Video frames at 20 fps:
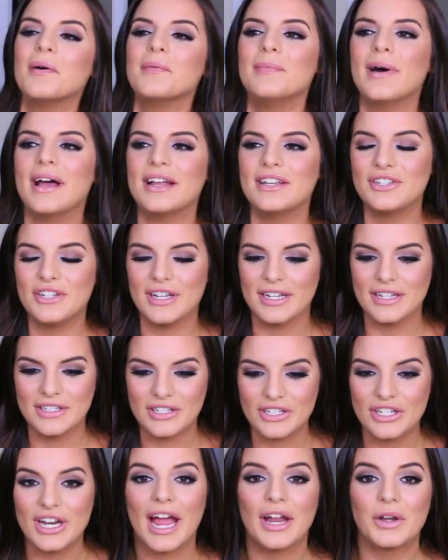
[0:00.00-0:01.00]
But she
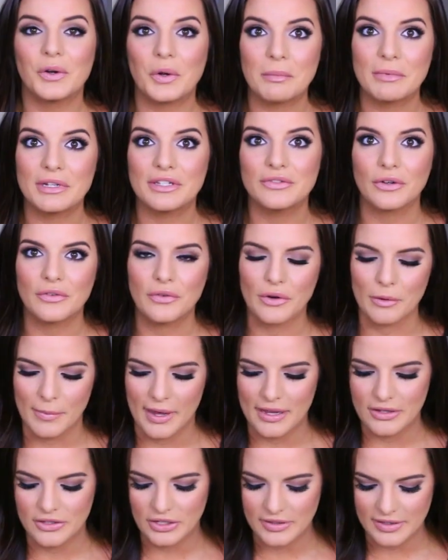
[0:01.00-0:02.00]
is ginormous for four
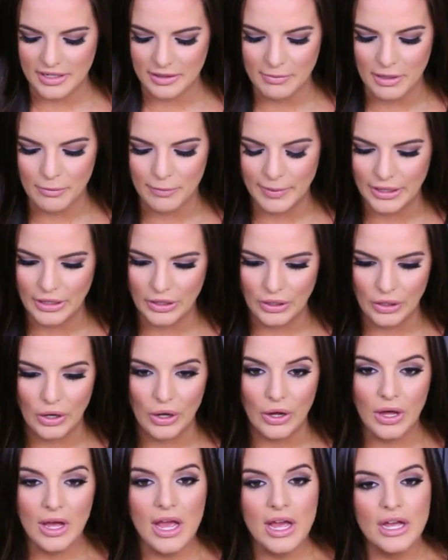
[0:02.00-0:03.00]
months. She's going to be a big
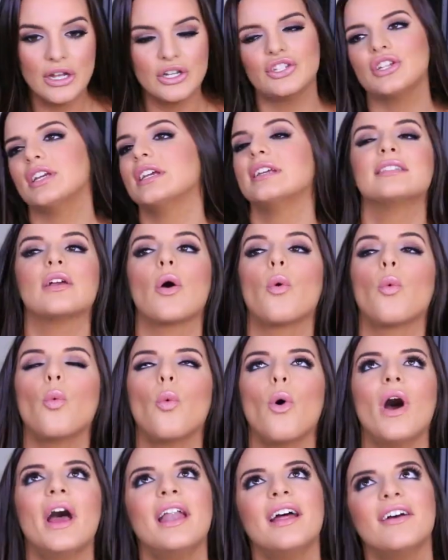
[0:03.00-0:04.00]
girl. She's
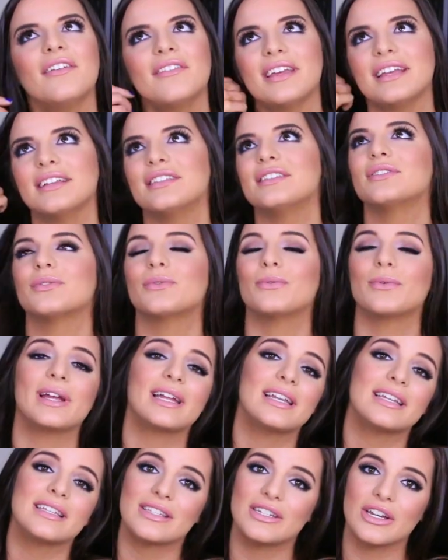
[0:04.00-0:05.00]
one of the
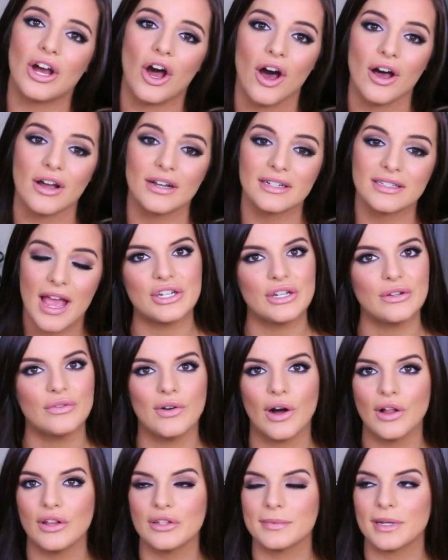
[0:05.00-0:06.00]
sweetest dogs. She
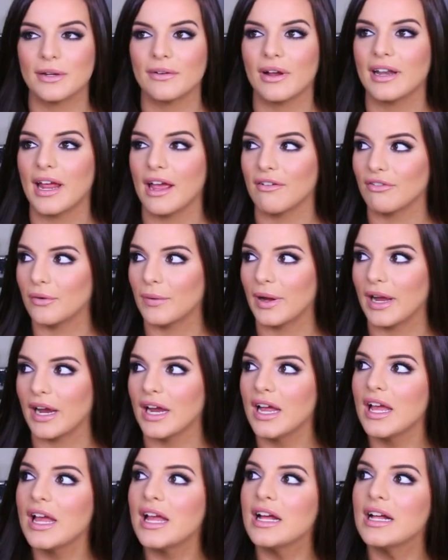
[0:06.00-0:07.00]
follows me around
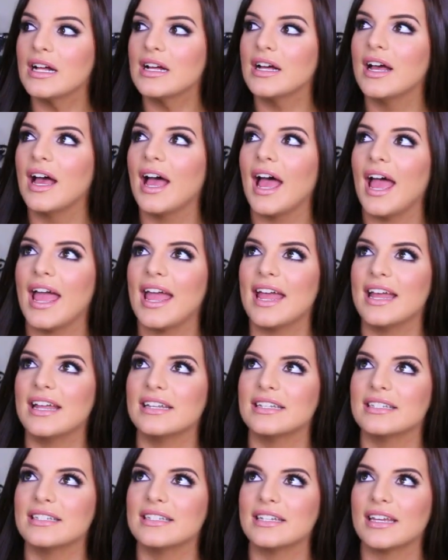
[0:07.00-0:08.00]
everywhere.
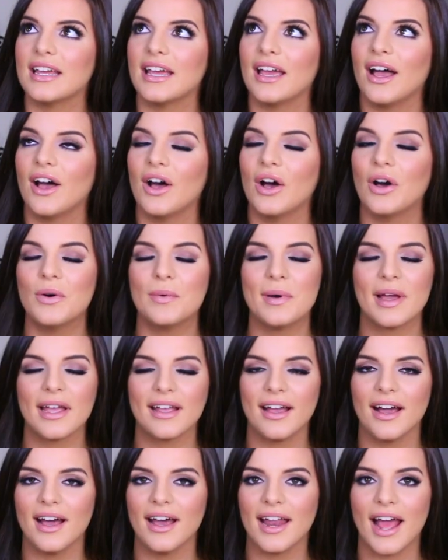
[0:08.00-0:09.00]
And oh my
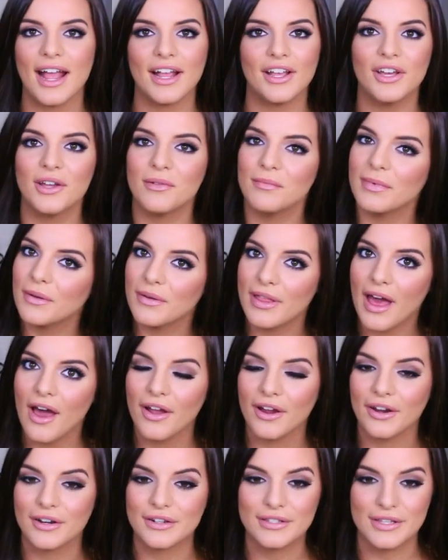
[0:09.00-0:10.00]
god, I couldn't be
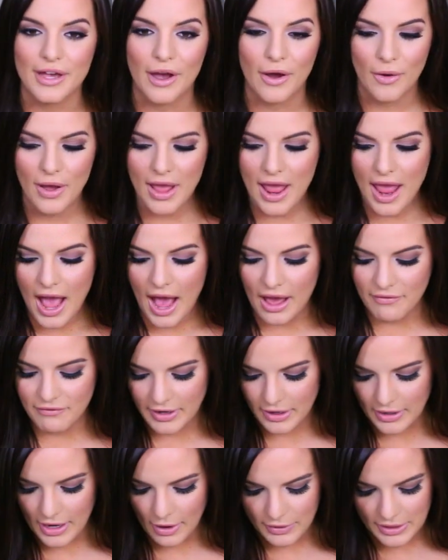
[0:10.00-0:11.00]
without her. So I
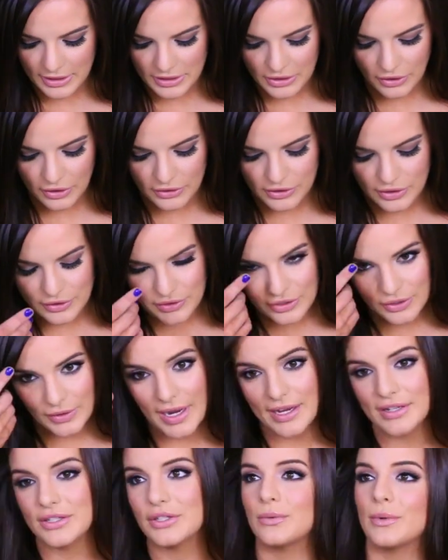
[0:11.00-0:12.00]
figured I would introduce you
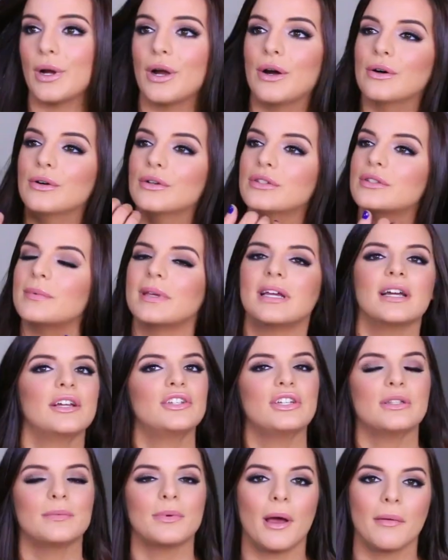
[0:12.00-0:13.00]
guys to Rose
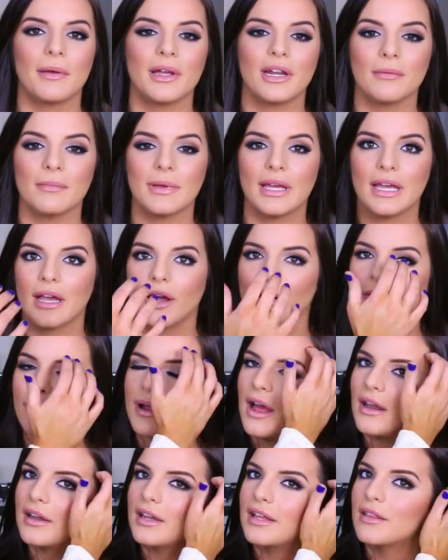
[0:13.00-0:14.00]
because she's probably going to be
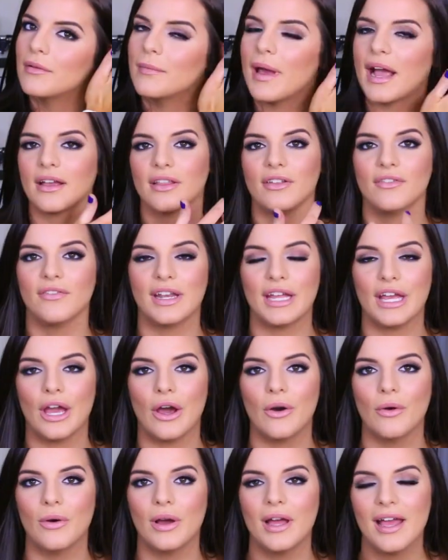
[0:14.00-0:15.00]
around in the back of the
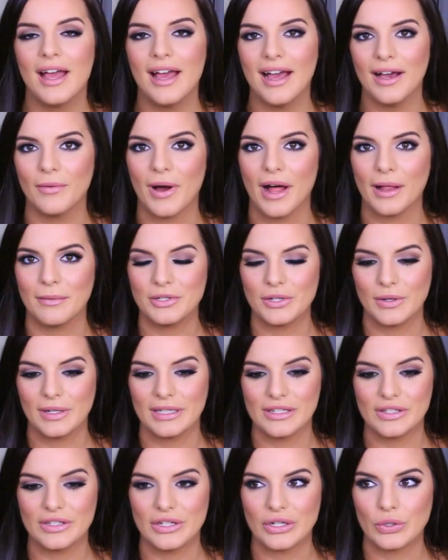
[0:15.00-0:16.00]
video while I'm doing
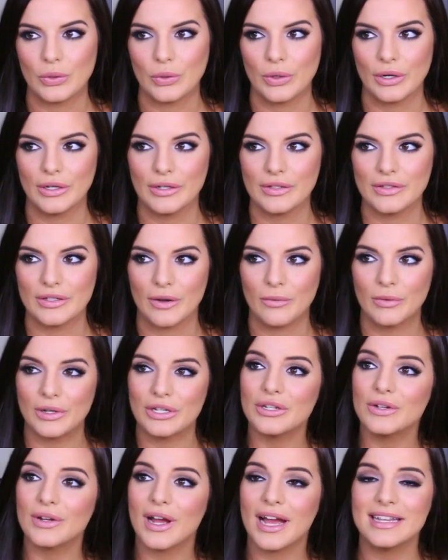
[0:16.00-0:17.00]
this tutorial. So I
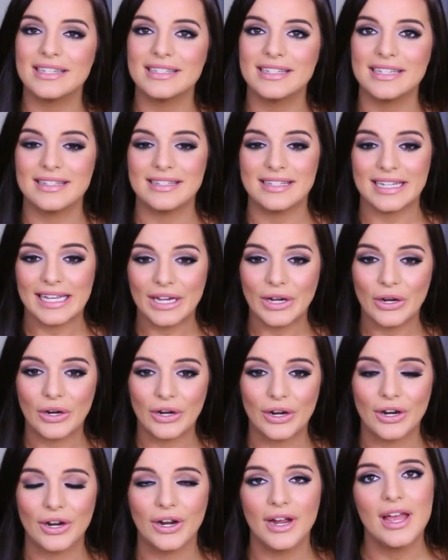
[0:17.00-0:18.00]
wanted you guys to see
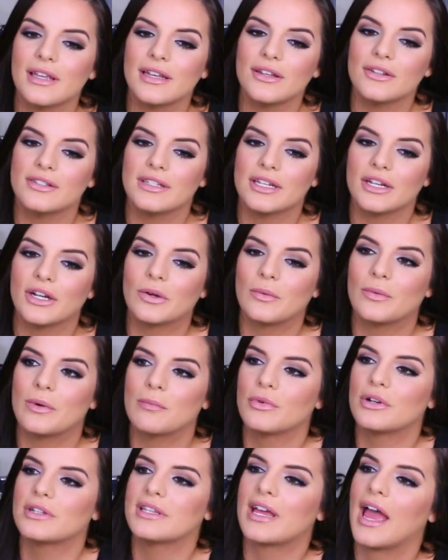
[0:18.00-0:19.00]
her, let you see her
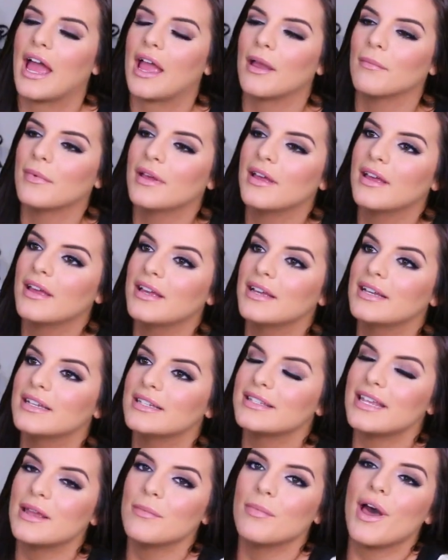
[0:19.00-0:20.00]
one more time.
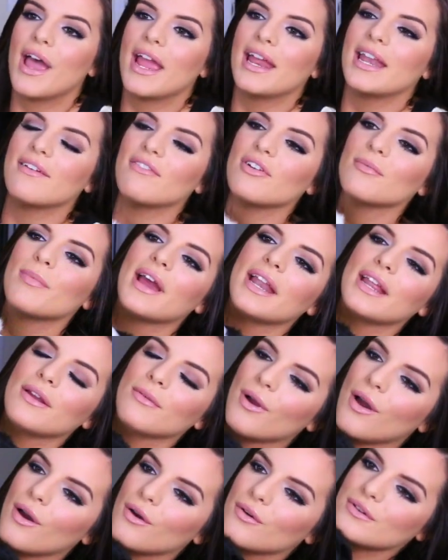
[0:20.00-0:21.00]
Say bye to everybody,
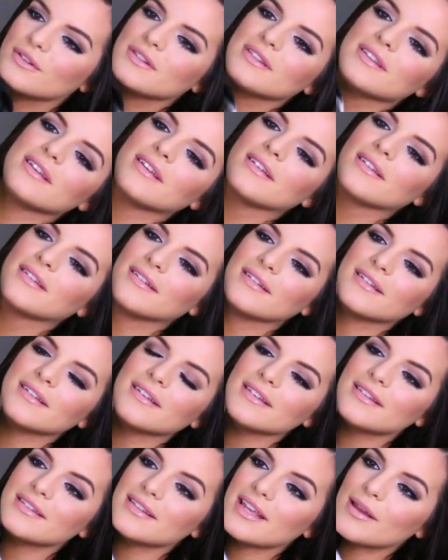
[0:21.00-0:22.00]
Rose.
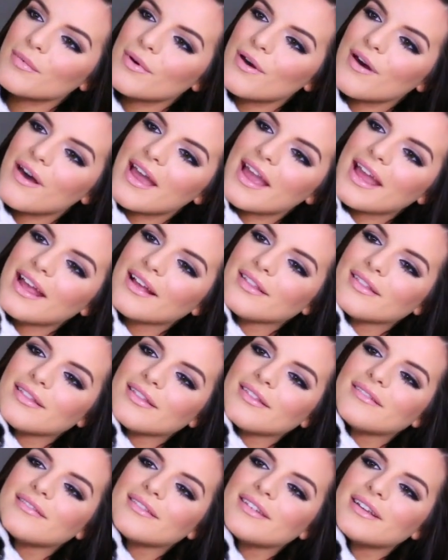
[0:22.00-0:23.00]
Say bye.
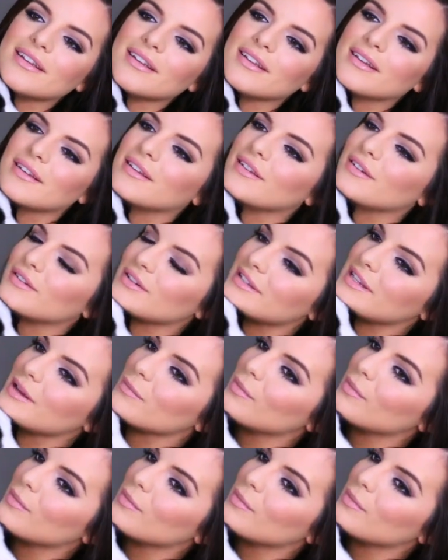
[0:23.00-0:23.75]
Let's